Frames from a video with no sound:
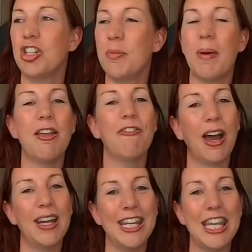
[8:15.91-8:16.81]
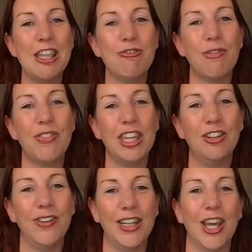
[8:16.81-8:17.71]
you might find either of these
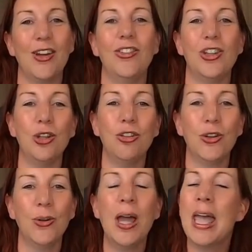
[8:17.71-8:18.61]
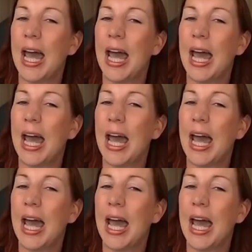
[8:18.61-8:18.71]
videos useful.